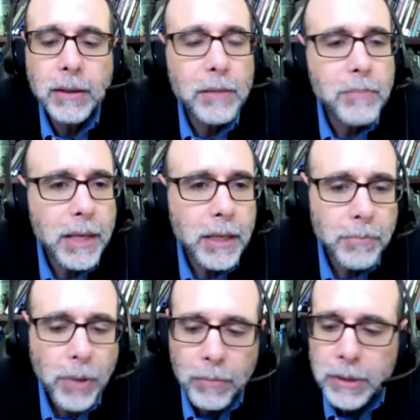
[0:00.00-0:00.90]
in making
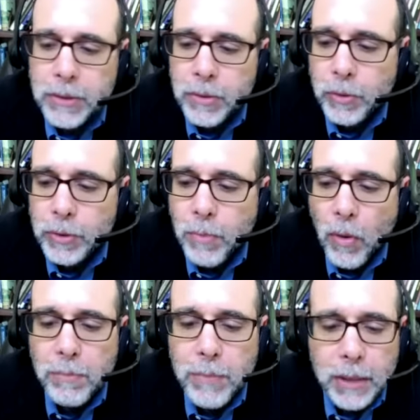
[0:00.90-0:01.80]
public schools more
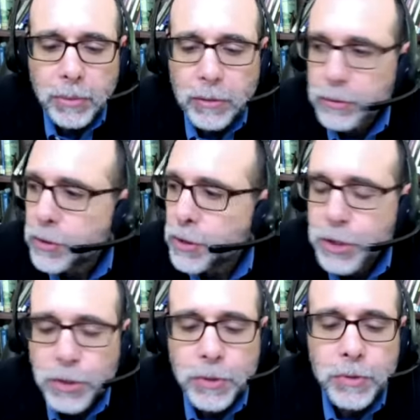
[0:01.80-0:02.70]
amenable to
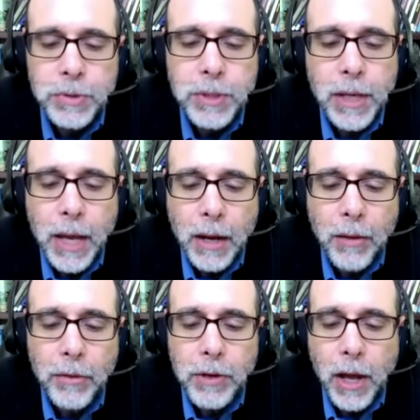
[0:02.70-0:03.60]
Jews and
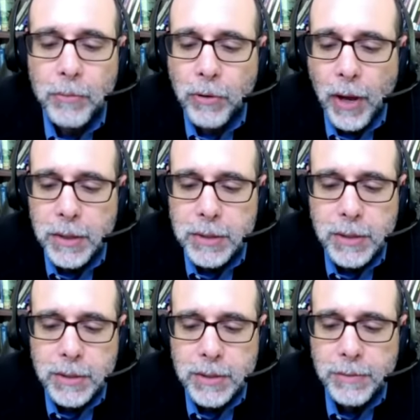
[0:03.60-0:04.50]
other
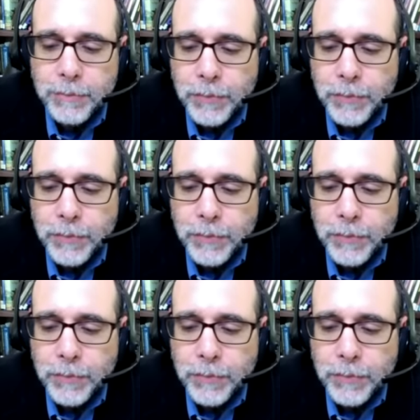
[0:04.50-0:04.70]
non-Protestants.